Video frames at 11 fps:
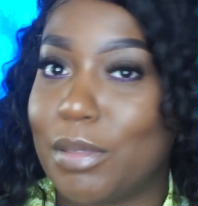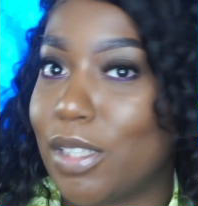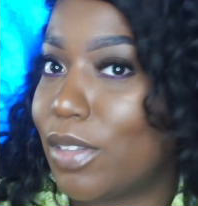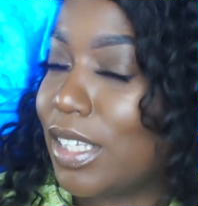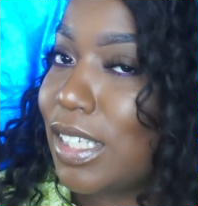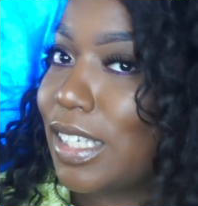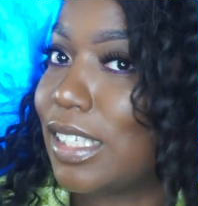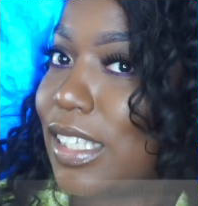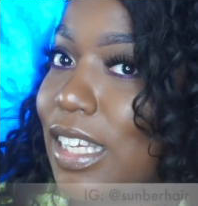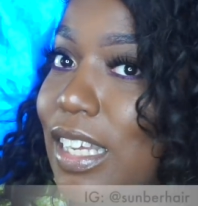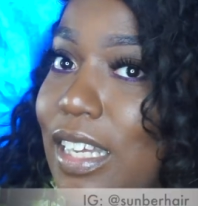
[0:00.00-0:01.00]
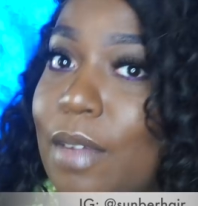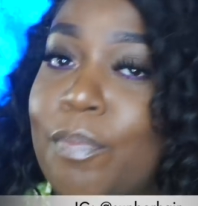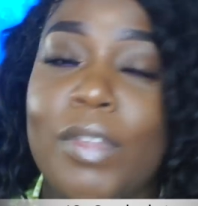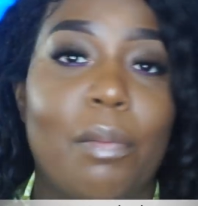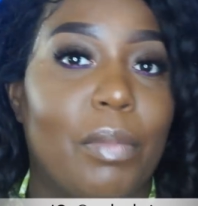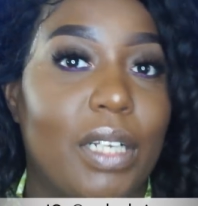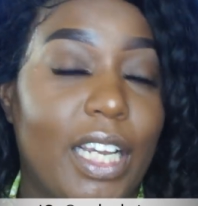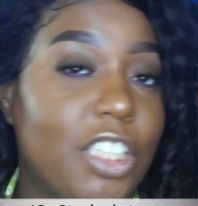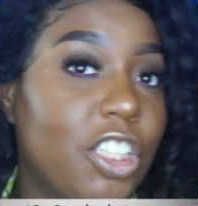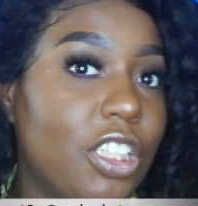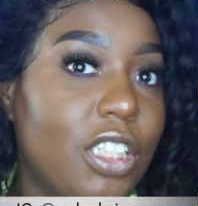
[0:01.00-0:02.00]
So this is the
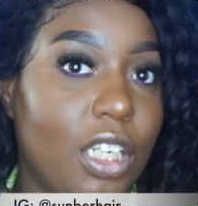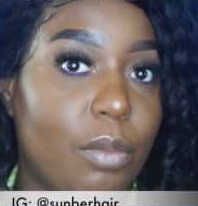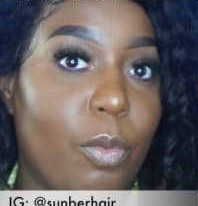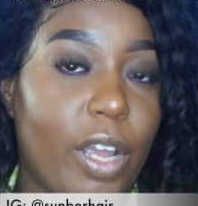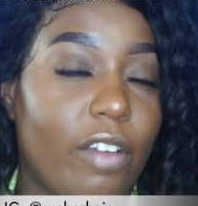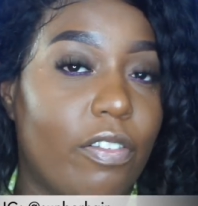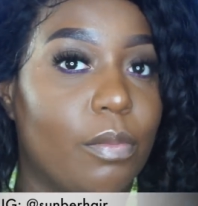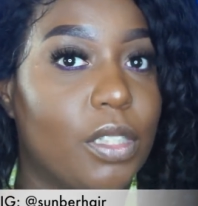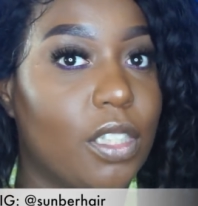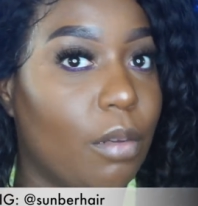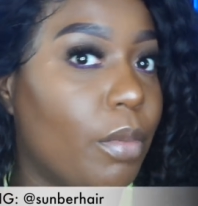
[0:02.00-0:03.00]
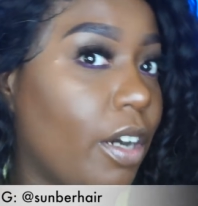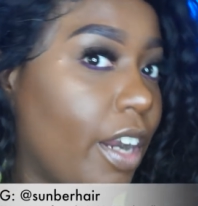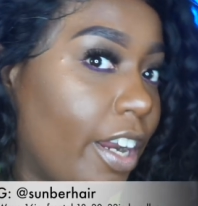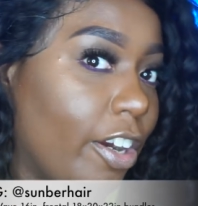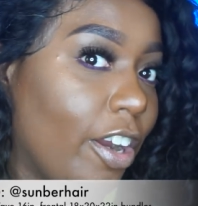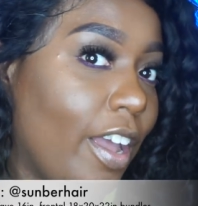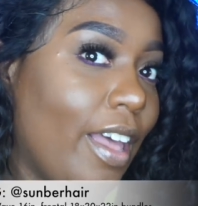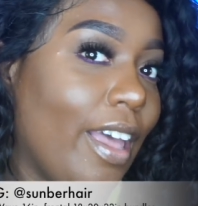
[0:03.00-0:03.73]
Malaysian Deep Wave from Sunber Hair,